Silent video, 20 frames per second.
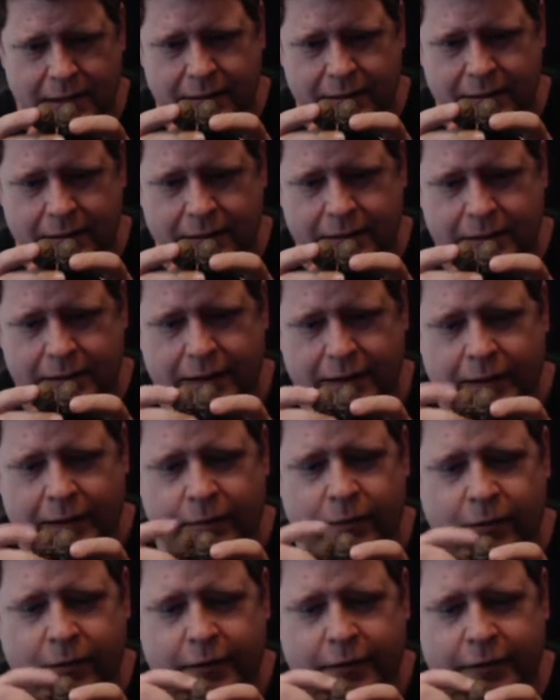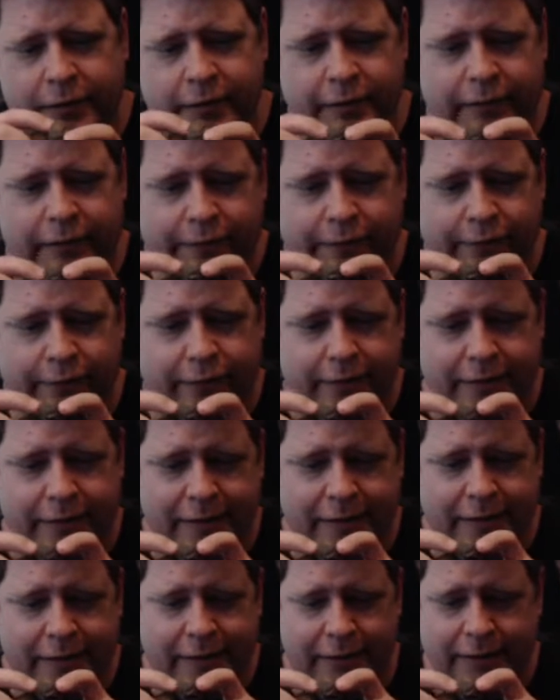There's like 1 or 2 differences
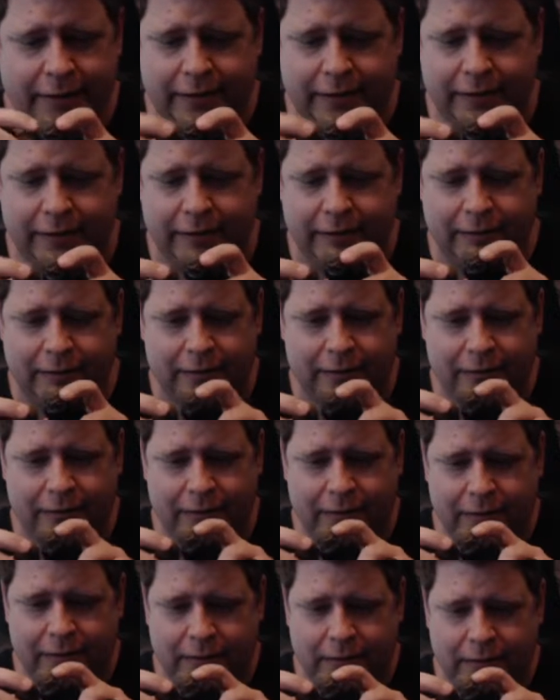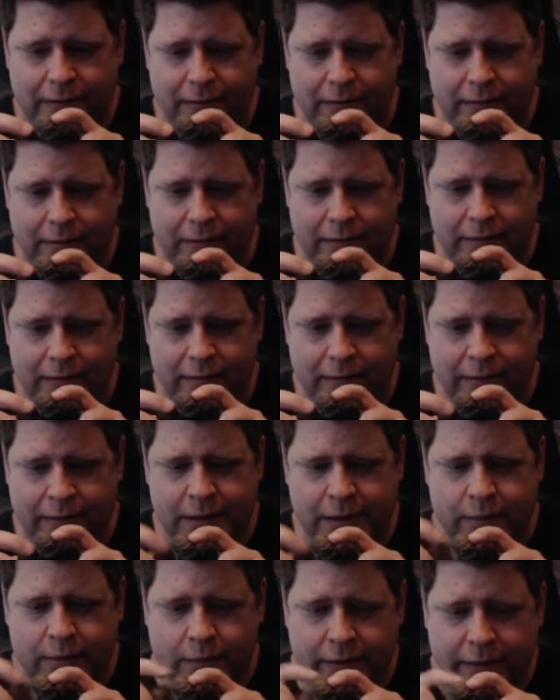in it. This
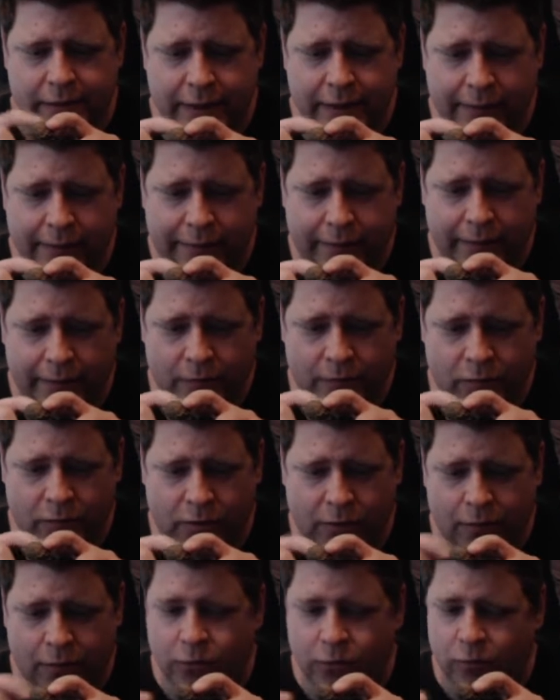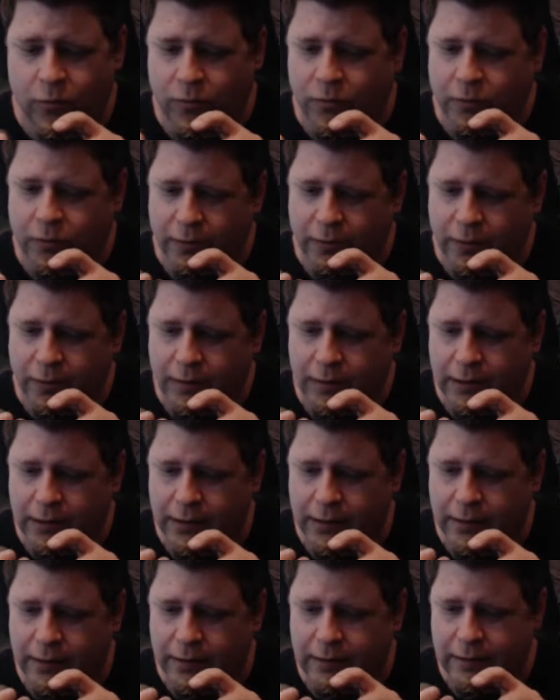one's definitely more worn,
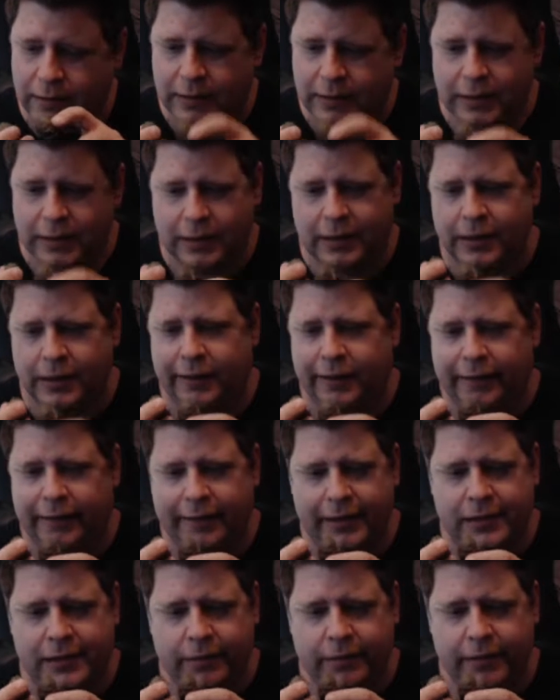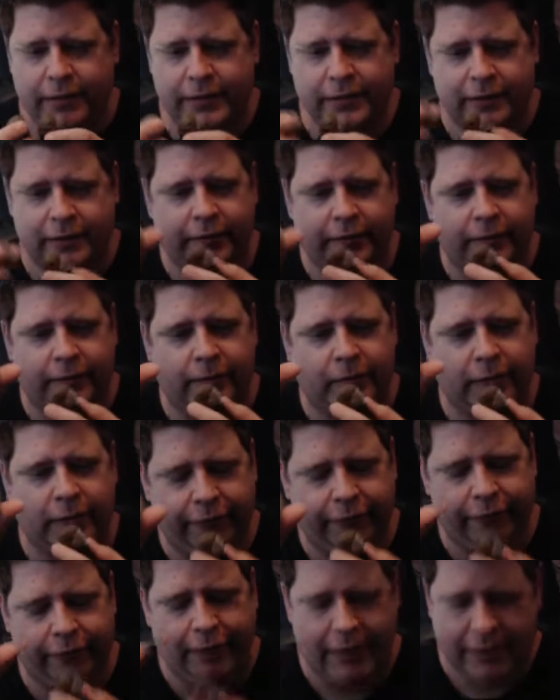and this one is a little more
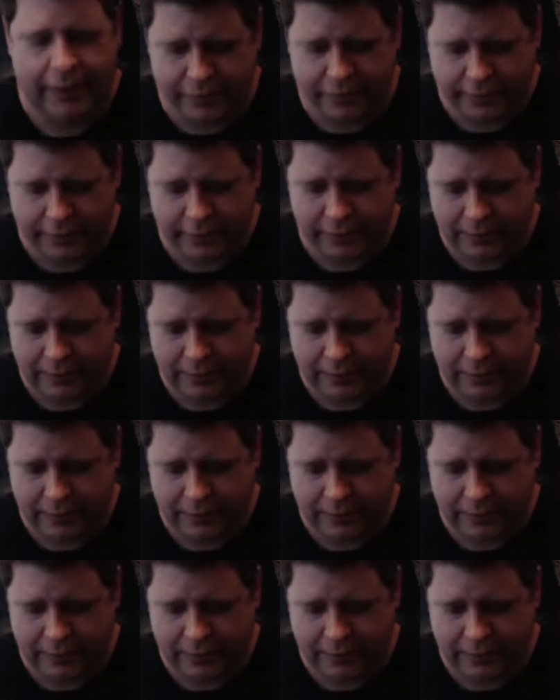fresh.